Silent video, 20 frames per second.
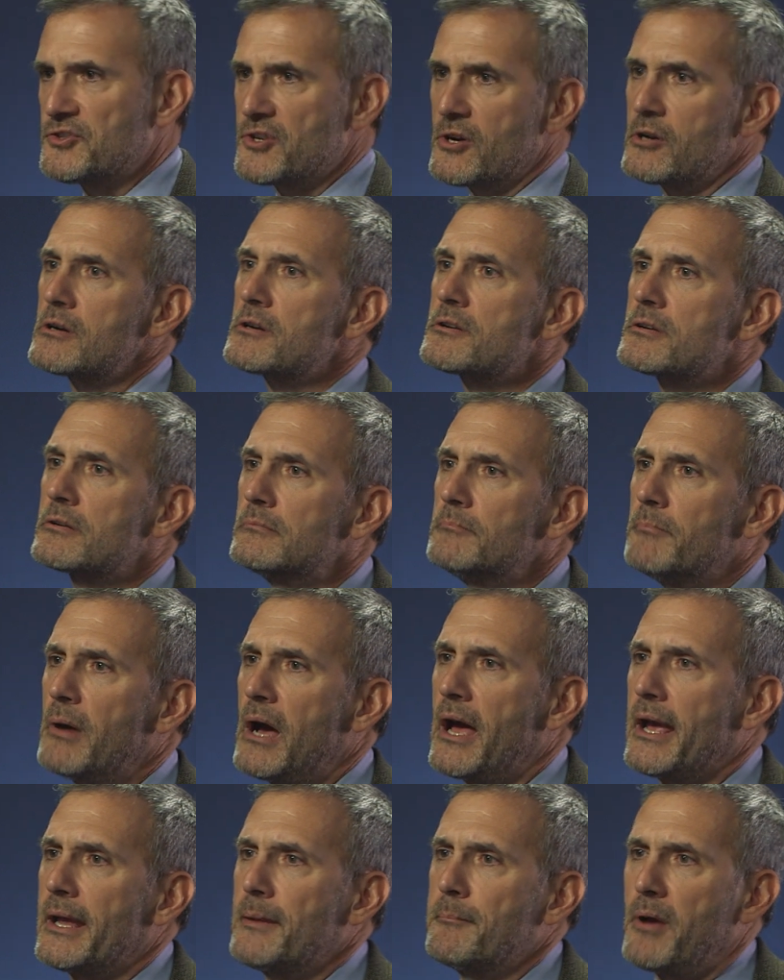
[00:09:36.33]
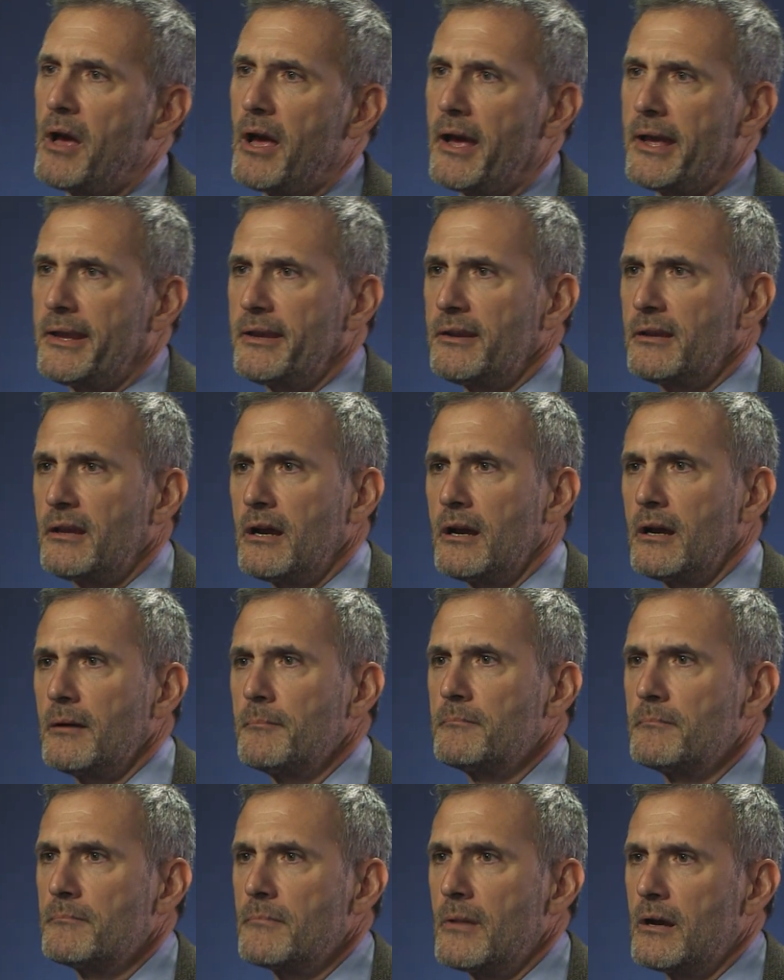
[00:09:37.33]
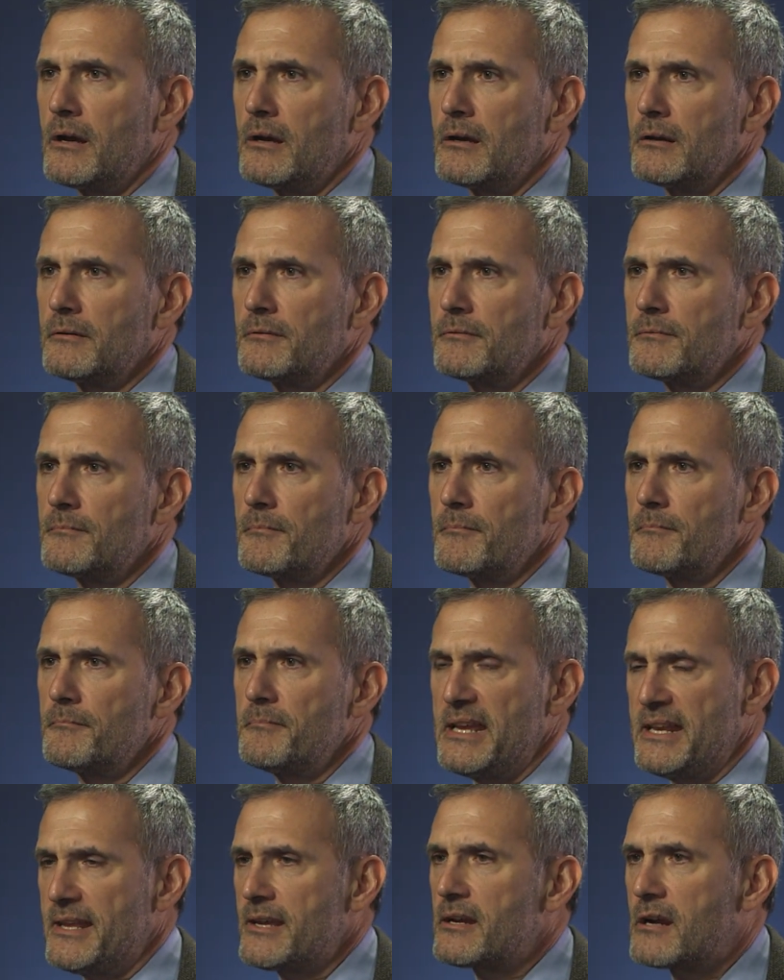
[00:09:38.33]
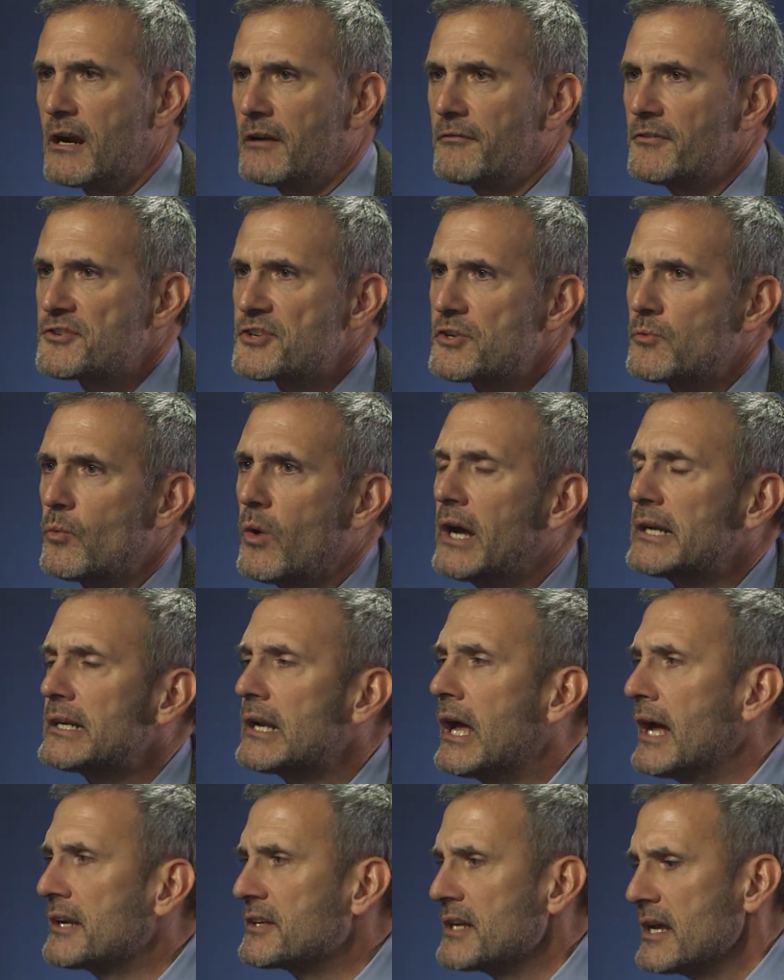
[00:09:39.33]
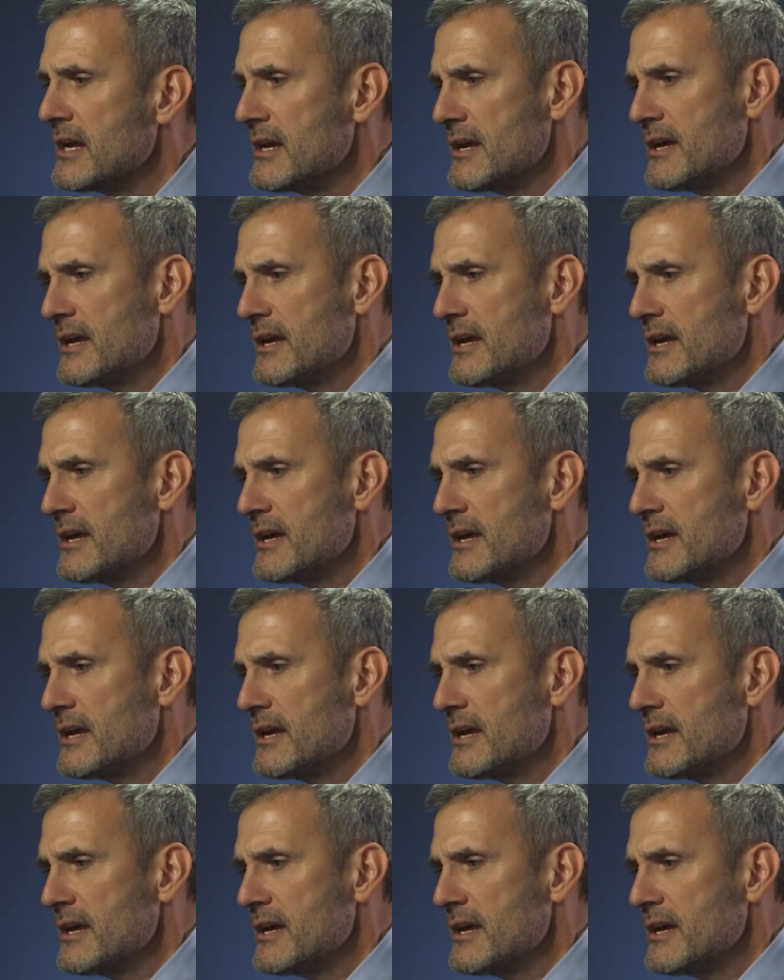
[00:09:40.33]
dirt by by um, uh, media coverage and whatnot.